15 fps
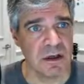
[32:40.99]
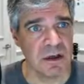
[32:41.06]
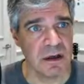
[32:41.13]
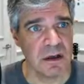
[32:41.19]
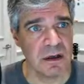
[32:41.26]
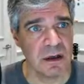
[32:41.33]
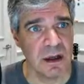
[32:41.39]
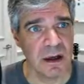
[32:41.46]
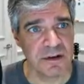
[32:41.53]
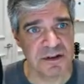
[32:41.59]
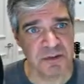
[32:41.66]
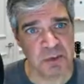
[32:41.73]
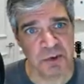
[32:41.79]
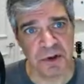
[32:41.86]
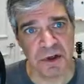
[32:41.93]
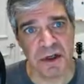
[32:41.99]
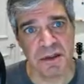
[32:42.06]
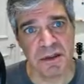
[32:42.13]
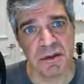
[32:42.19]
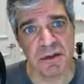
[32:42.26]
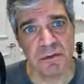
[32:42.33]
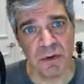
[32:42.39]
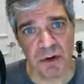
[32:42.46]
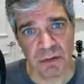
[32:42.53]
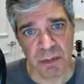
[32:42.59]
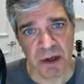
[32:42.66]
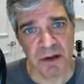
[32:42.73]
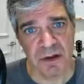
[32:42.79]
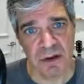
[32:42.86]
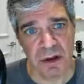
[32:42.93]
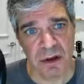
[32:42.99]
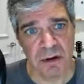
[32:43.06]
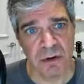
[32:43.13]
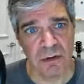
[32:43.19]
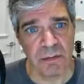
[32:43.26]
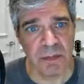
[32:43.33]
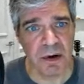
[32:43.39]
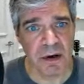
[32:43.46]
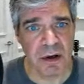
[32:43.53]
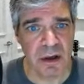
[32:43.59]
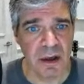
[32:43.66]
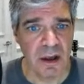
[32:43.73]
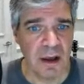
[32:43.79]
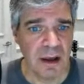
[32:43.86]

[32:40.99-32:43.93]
data exploration with Python notebook.